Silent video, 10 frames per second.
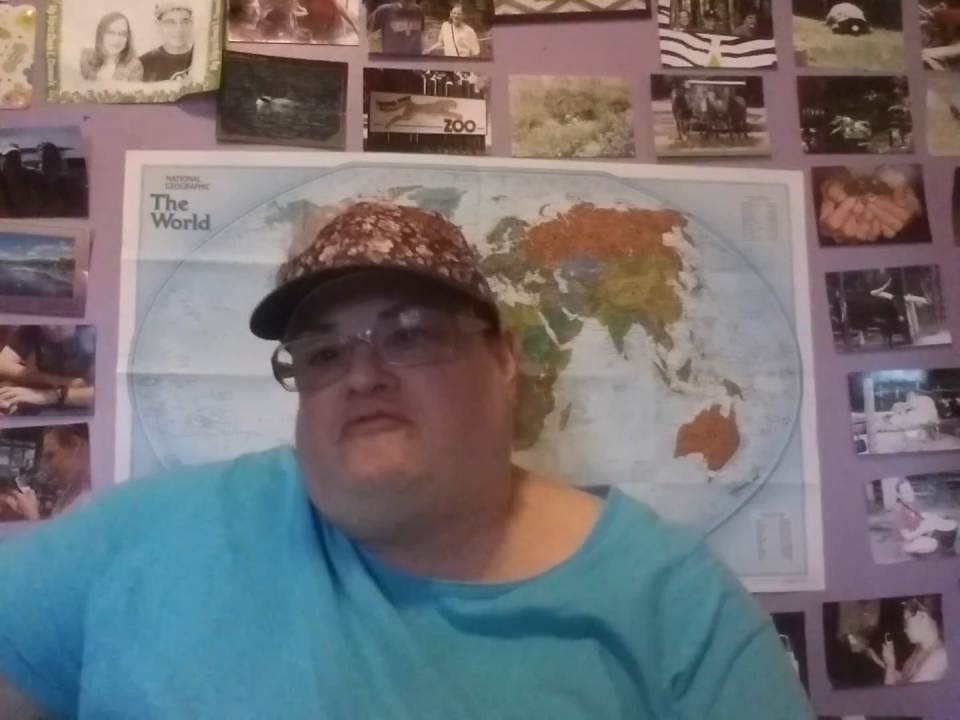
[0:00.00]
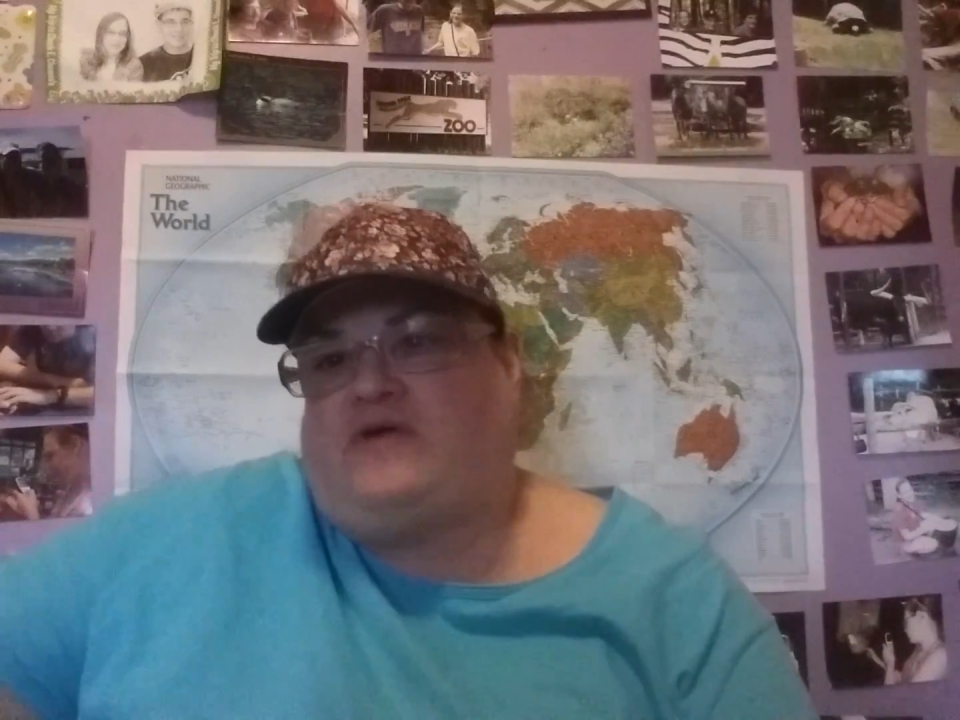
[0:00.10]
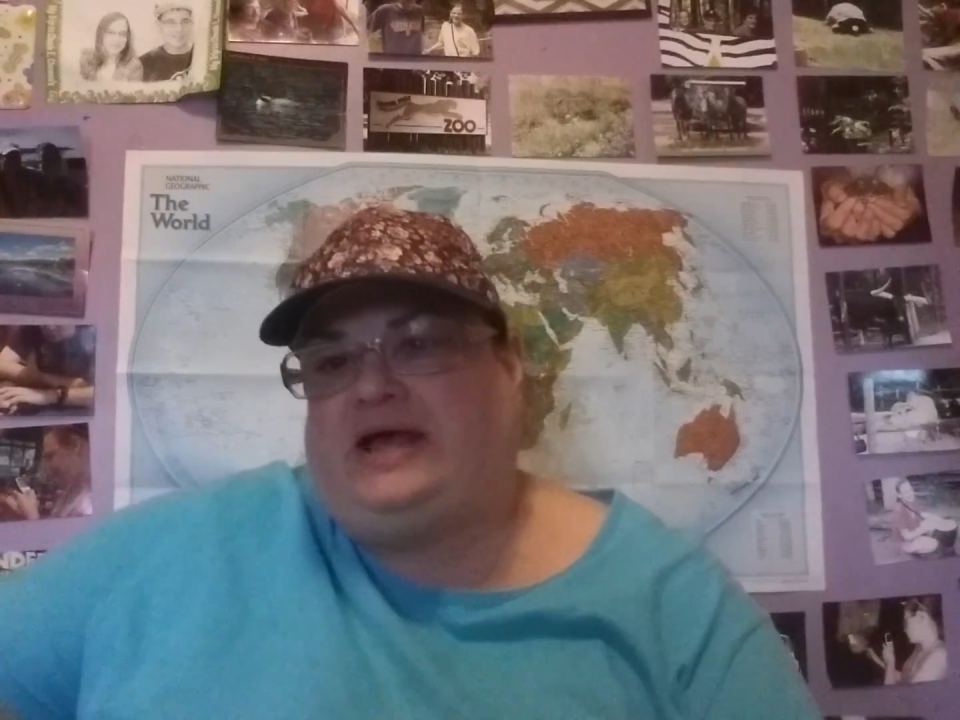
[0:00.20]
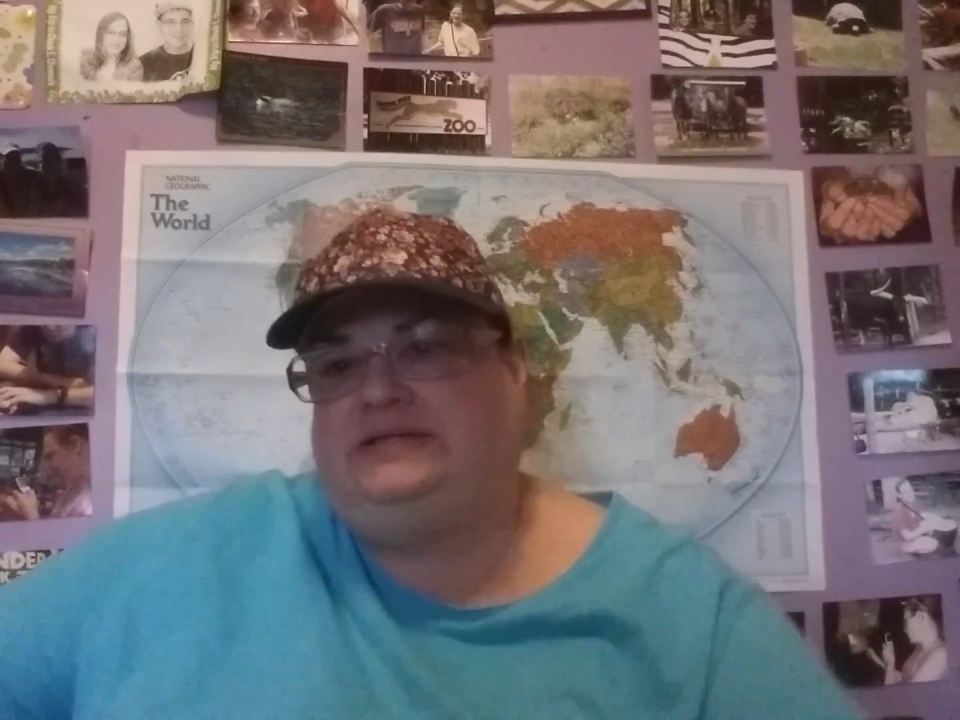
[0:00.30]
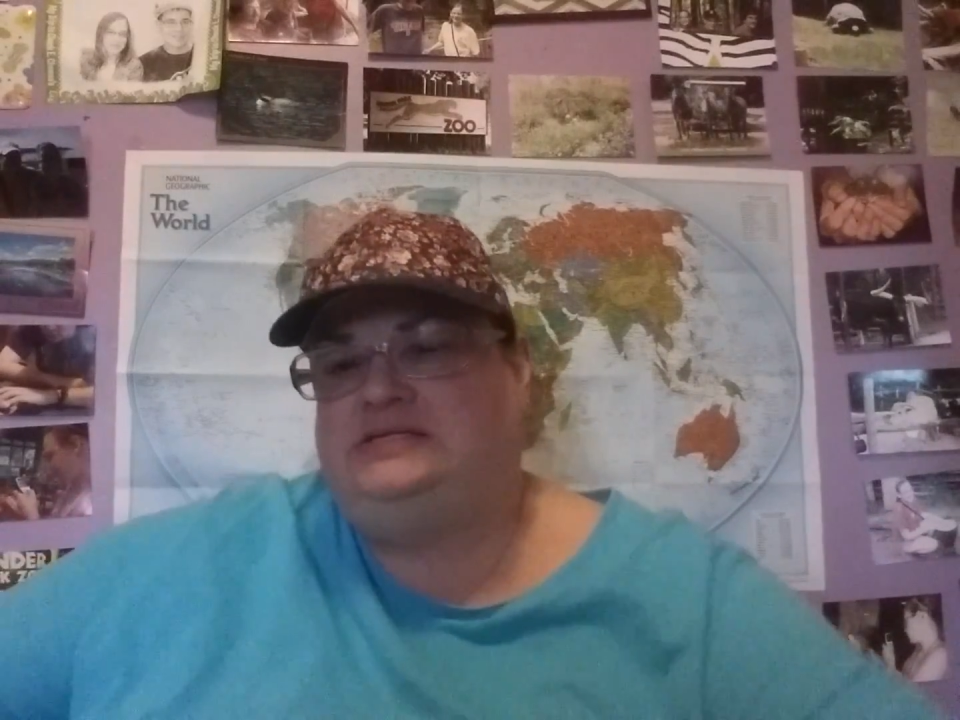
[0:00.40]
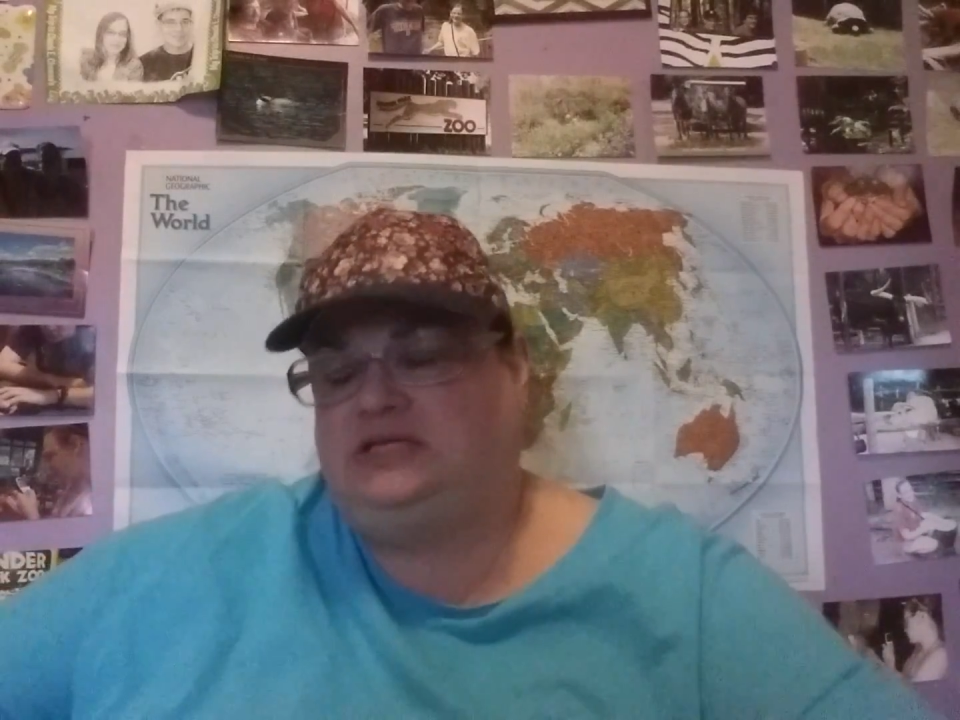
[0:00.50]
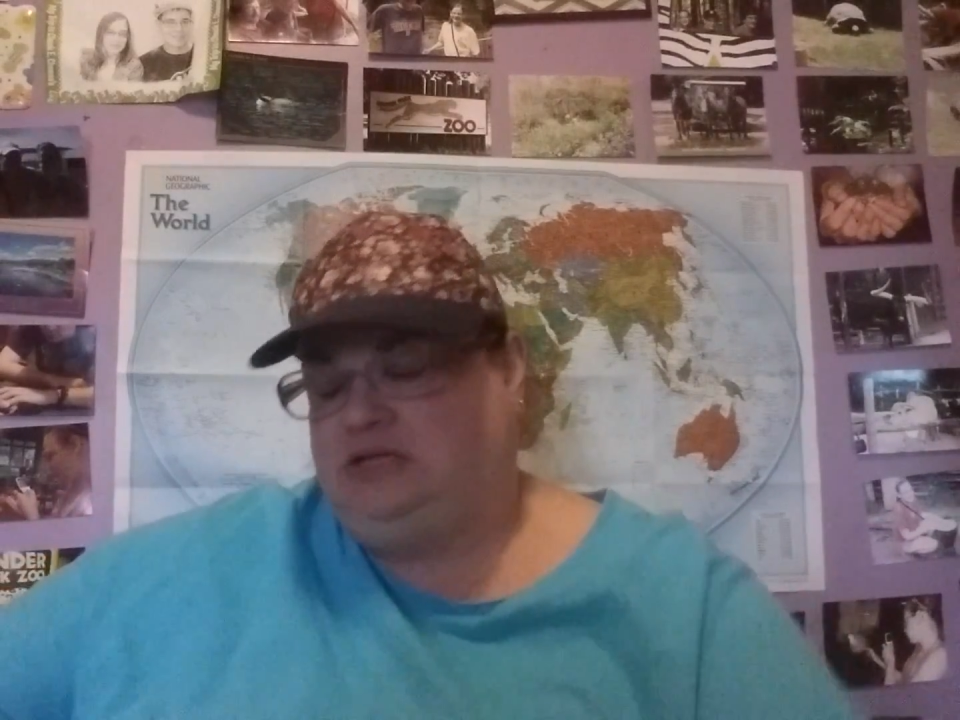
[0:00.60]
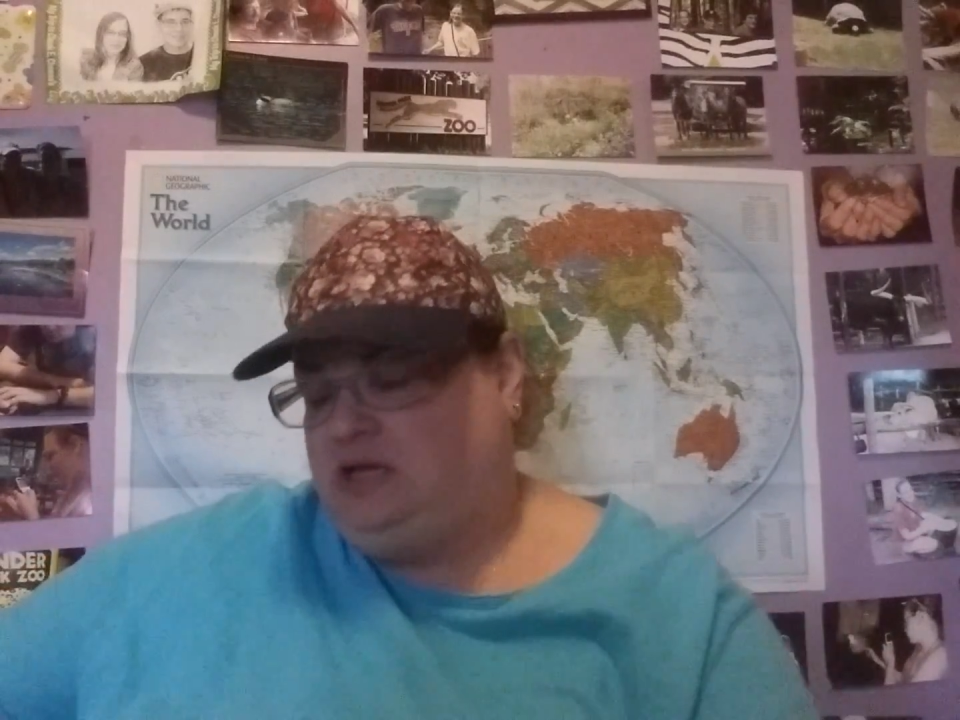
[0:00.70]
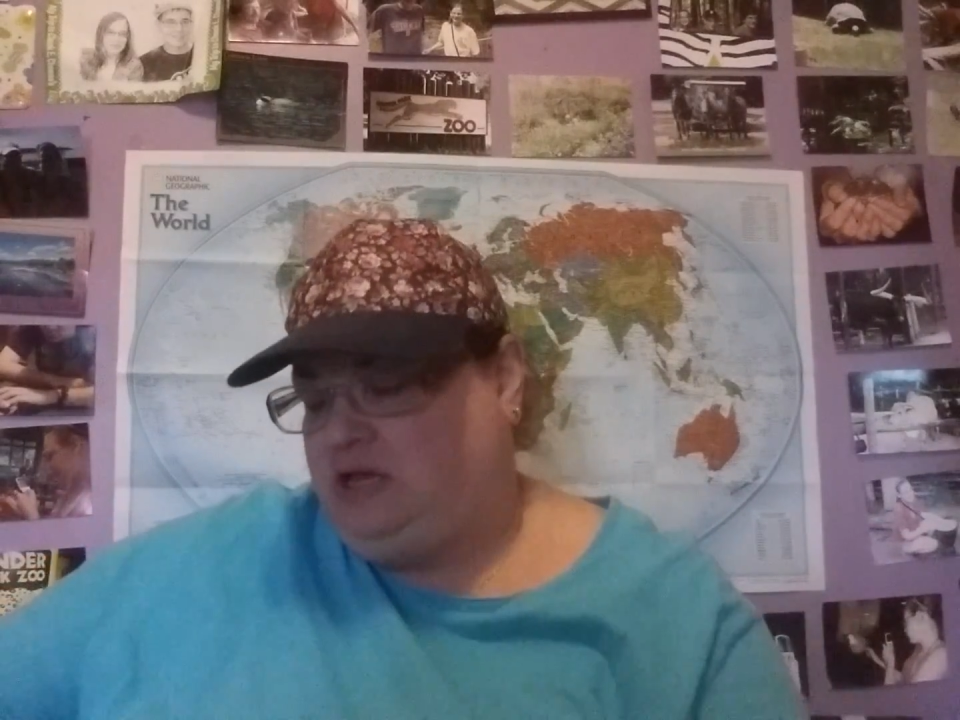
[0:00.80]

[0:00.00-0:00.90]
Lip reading: friend,